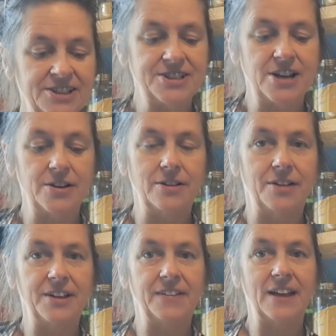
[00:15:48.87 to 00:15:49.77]
so I
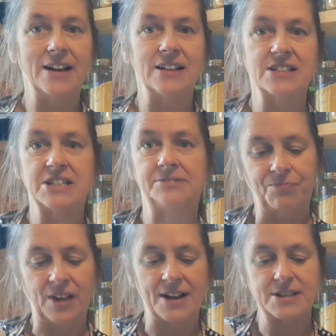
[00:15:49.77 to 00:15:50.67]
think that
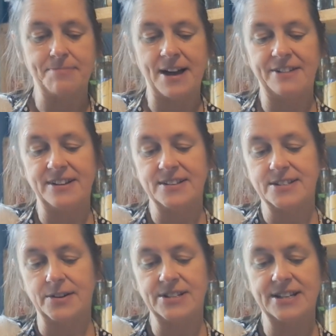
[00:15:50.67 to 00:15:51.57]
has a bearing.
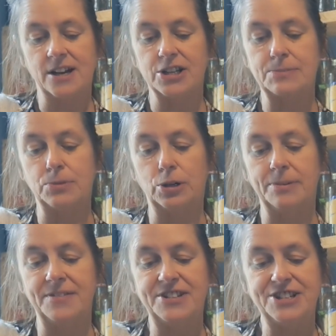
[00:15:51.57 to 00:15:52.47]
So it did cost more, but
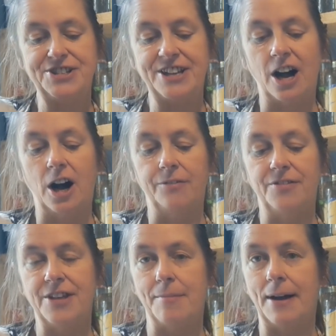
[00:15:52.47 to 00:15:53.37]
if you just did half of
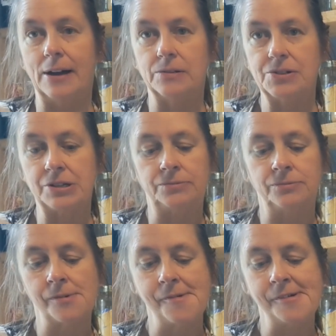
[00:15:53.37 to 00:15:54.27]
the amount,
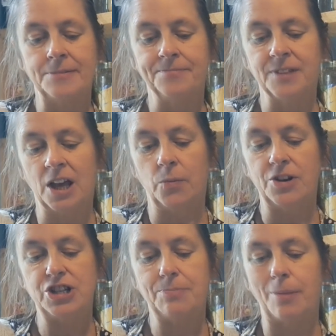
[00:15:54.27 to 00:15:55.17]

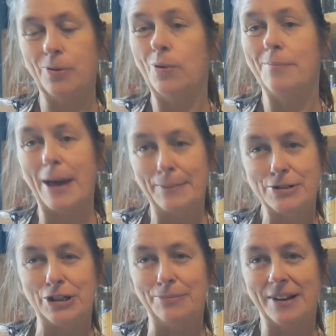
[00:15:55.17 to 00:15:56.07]
which you probably won't be able
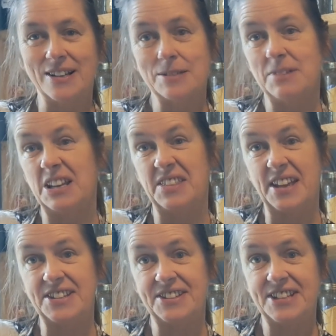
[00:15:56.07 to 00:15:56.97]
to, because I mean at the
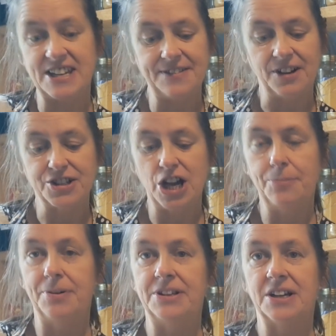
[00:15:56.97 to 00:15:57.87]
end of the day you've got to
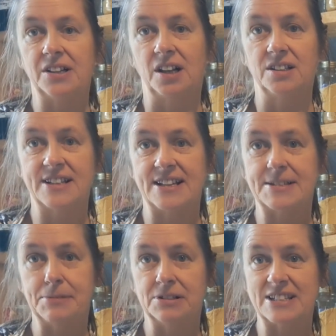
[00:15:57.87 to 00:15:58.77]
open a
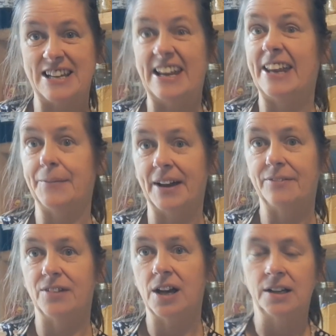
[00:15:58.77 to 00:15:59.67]
condensed milk tin anyway,
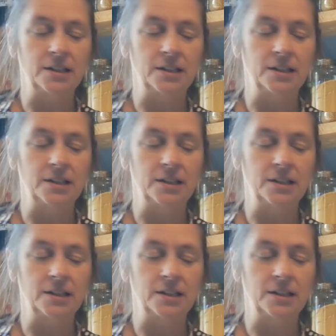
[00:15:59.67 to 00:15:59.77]
haven't you?